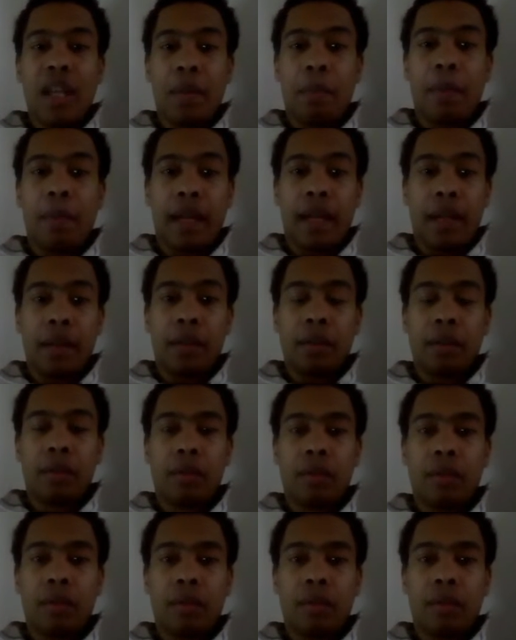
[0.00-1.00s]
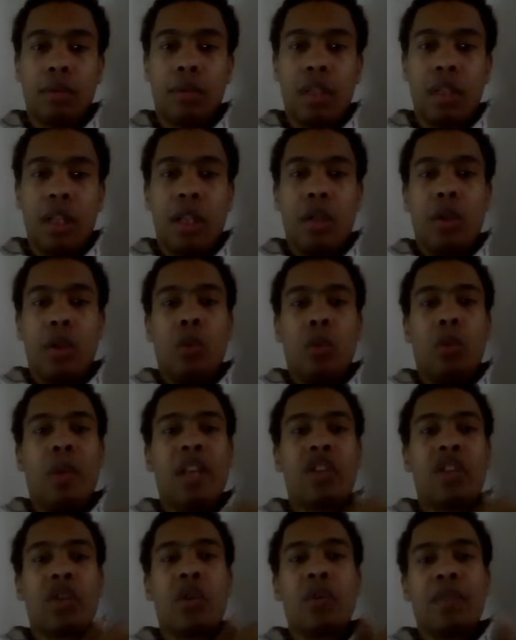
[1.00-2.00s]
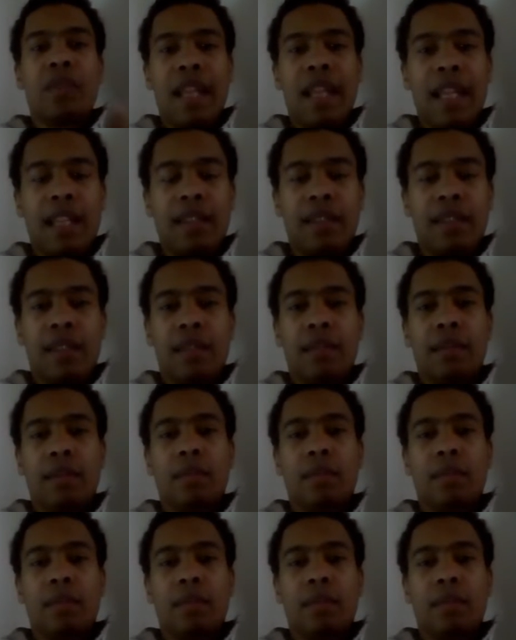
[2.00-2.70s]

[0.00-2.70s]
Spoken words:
Empire, which contained